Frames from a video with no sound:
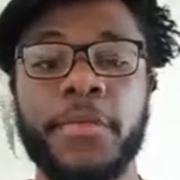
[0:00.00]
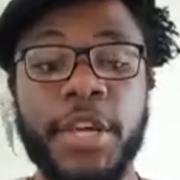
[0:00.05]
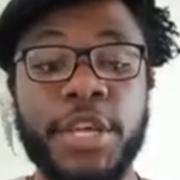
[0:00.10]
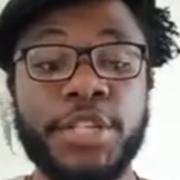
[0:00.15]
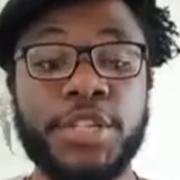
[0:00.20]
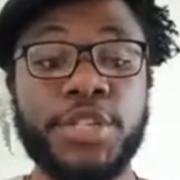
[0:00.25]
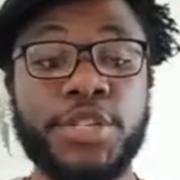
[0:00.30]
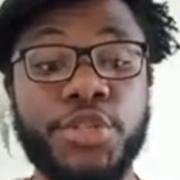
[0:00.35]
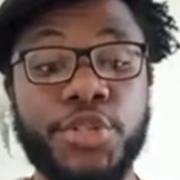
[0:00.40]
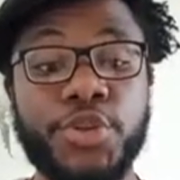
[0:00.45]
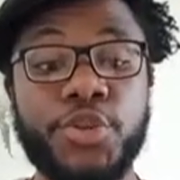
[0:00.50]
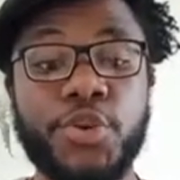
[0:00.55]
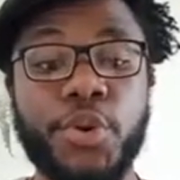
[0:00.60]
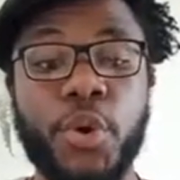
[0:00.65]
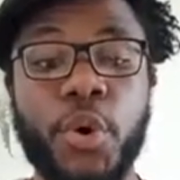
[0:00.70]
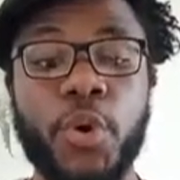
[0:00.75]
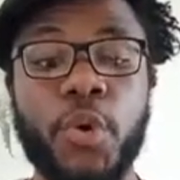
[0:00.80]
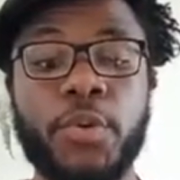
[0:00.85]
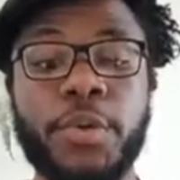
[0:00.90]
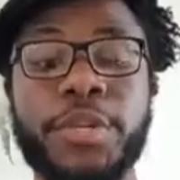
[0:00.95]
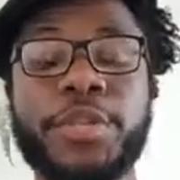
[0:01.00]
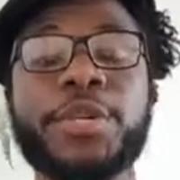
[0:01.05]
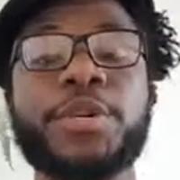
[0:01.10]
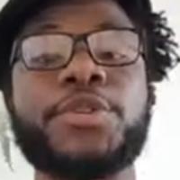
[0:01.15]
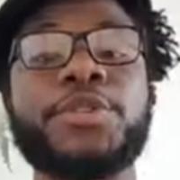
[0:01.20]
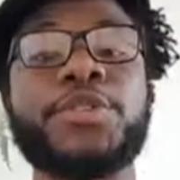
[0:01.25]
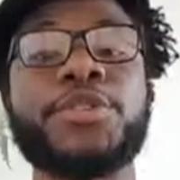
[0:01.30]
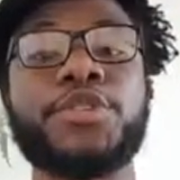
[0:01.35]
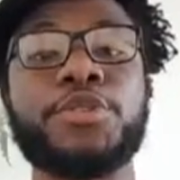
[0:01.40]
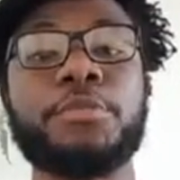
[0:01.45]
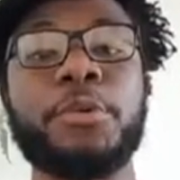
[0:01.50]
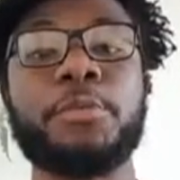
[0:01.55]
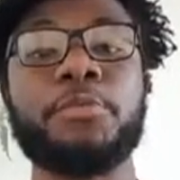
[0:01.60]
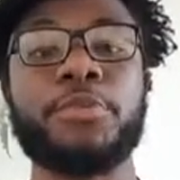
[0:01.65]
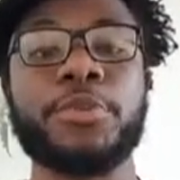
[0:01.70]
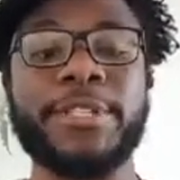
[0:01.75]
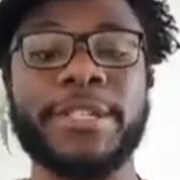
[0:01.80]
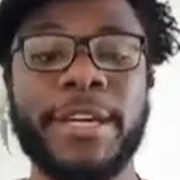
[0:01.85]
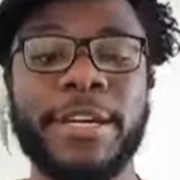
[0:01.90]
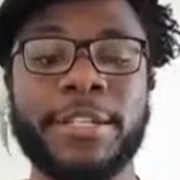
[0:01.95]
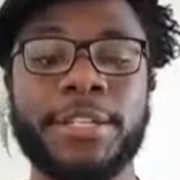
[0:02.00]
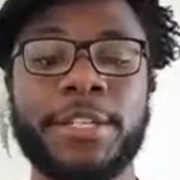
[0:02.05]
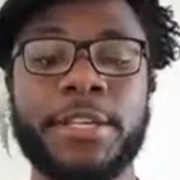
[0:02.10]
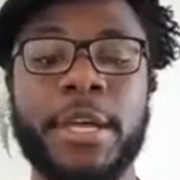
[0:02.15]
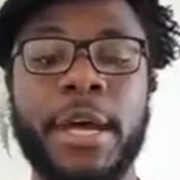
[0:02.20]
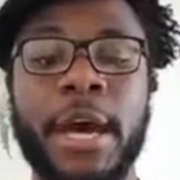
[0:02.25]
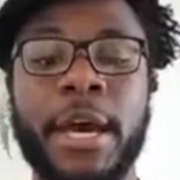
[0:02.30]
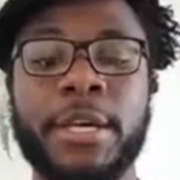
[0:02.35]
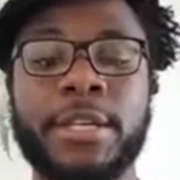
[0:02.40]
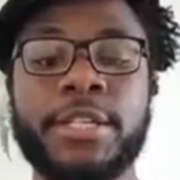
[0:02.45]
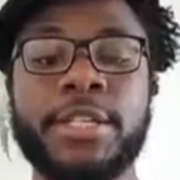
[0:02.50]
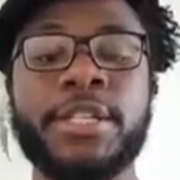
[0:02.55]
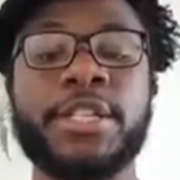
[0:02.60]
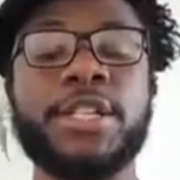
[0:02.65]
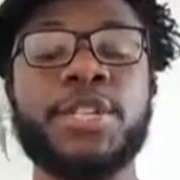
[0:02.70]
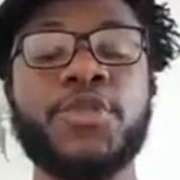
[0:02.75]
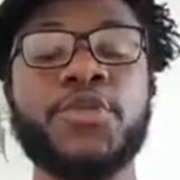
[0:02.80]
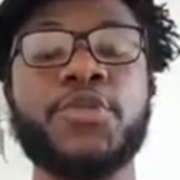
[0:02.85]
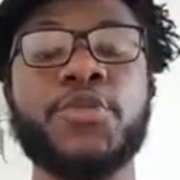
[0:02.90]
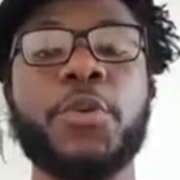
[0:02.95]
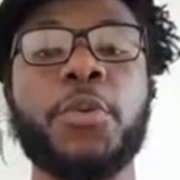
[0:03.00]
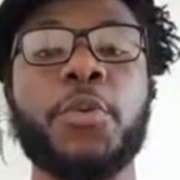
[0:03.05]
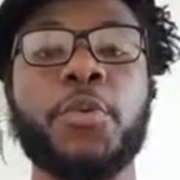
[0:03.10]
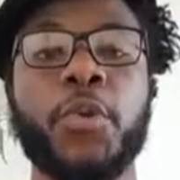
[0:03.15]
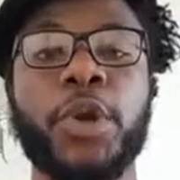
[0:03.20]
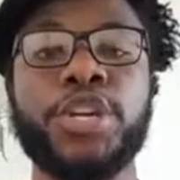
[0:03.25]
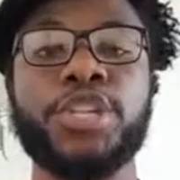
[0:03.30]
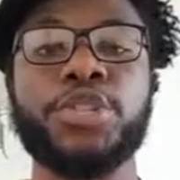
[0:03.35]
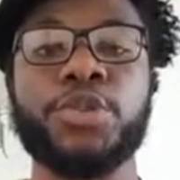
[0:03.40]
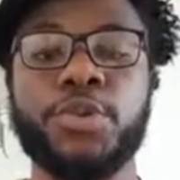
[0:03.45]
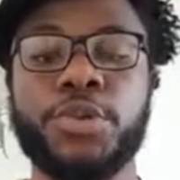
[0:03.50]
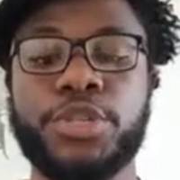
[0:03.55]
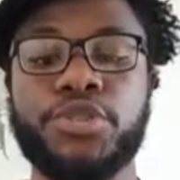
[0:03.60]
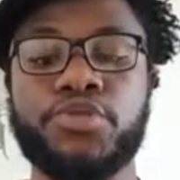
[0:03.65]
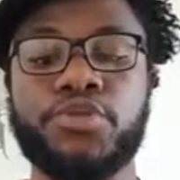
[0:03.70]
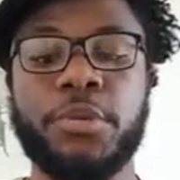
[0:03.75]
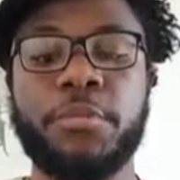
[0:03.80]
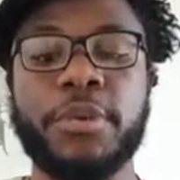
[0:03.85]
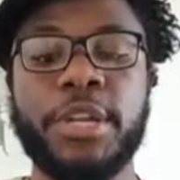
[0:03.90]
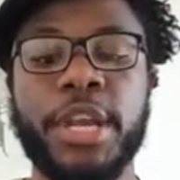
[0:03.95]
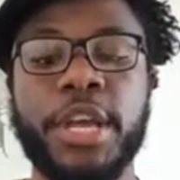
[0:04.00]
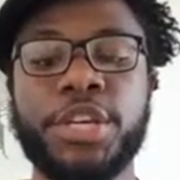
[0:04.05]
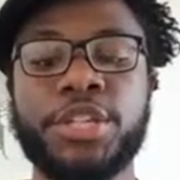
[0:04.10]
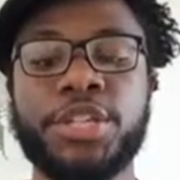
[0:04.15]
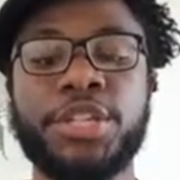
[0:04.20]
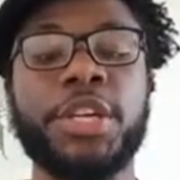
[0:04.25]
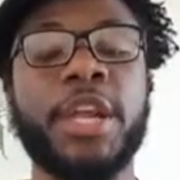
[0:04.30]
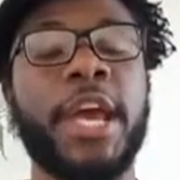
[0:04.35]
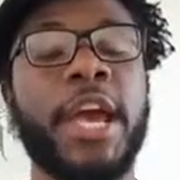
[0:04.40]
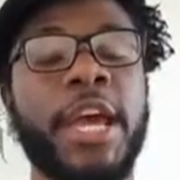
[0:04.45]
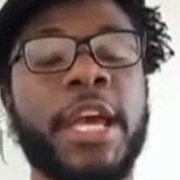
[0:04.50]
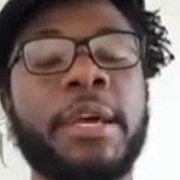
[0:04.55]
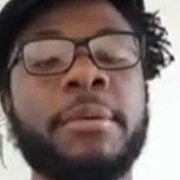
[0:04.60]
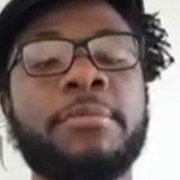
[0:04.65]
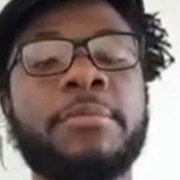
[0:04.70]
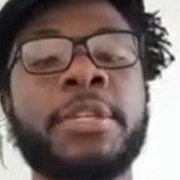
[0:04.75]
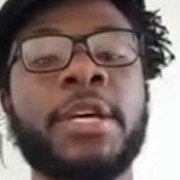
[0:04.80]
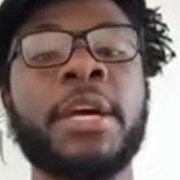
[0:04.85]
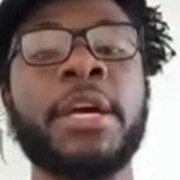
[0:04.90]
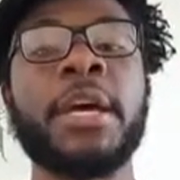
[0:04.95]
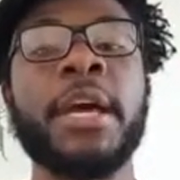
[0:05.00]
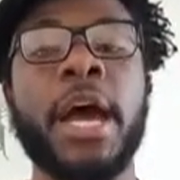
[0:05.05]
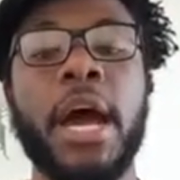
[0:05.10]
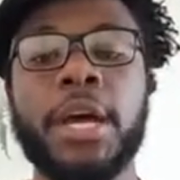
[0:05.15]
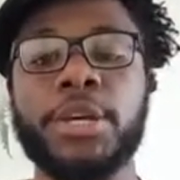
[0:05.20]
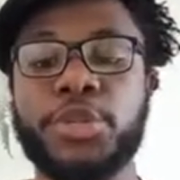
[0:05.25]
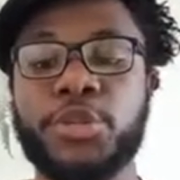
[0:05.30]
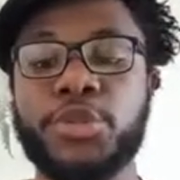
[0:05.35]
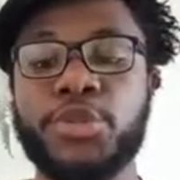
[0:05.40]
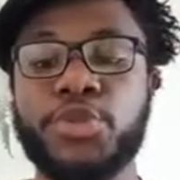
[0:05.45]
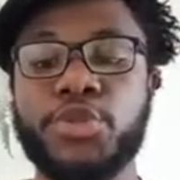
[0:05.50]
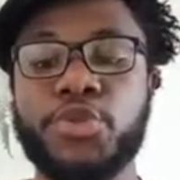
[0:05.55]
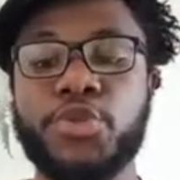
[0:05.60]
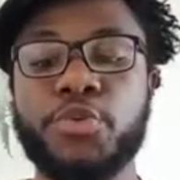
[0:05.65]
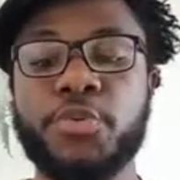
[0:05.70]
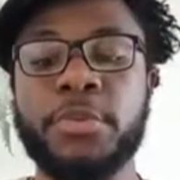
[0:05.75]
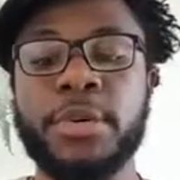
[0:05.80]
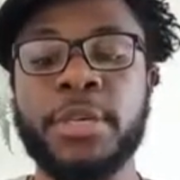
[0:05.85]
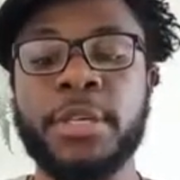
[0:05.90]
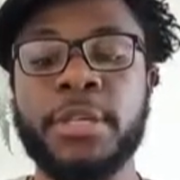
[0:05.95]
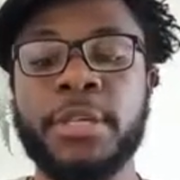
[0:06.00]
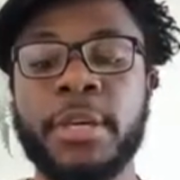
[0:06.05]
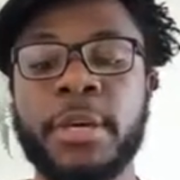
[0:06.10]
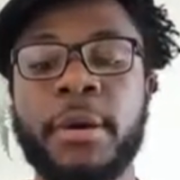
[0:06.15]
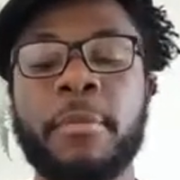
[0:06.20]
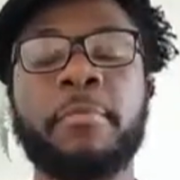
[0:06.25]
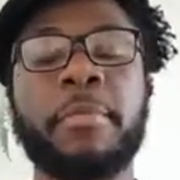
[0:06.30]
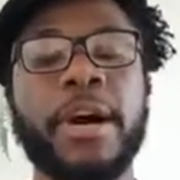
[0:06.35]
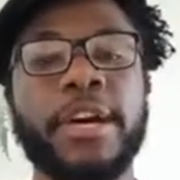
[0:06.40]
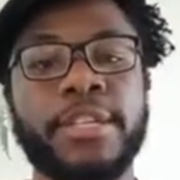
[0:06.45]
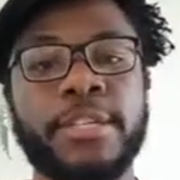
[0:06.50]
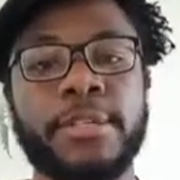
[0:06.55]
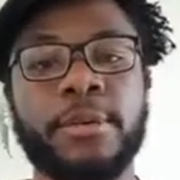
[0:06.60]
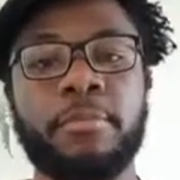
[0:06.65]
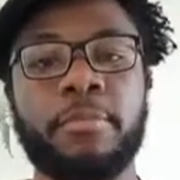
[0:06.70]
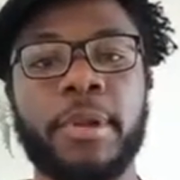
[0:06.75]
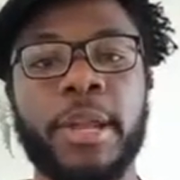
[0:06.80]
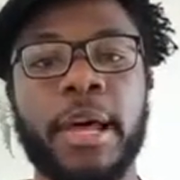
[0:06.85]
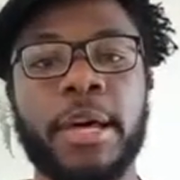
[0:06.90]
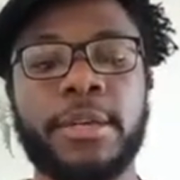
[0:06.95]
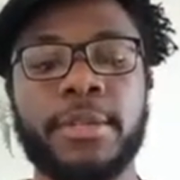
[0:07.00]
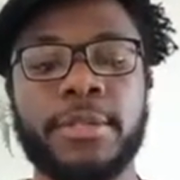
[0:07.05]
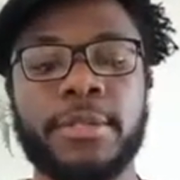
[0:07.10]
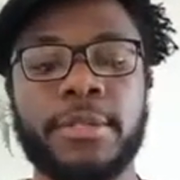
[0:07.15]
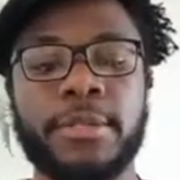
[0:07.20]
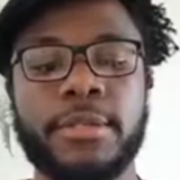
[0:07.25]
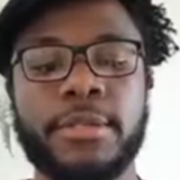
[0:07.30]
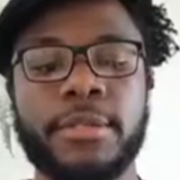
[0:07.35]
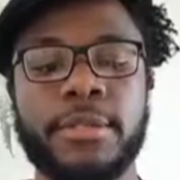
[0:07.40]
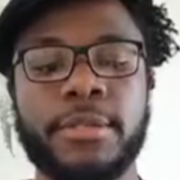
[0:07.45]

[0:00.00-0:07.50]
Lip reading: Did you know that the Consumer Protection Act deals with racial discrimination aimed at consumers by suppliers?